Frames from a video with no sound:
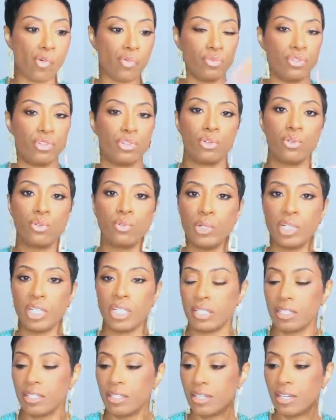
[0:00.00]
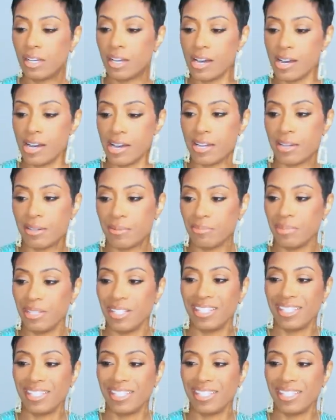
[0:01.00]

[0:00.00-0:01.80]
zoo with them.